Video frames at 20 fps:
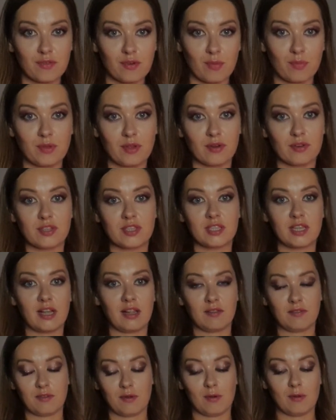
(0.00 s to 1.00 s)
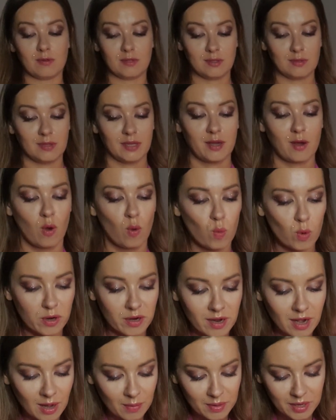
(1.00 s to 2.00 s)
from yourself also, like
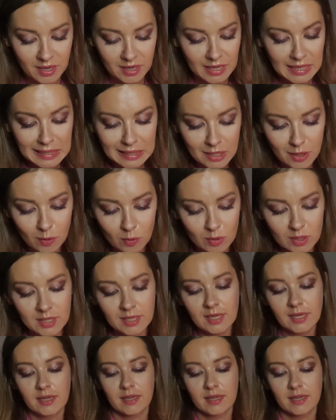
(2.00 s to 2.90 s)
overcoming ego.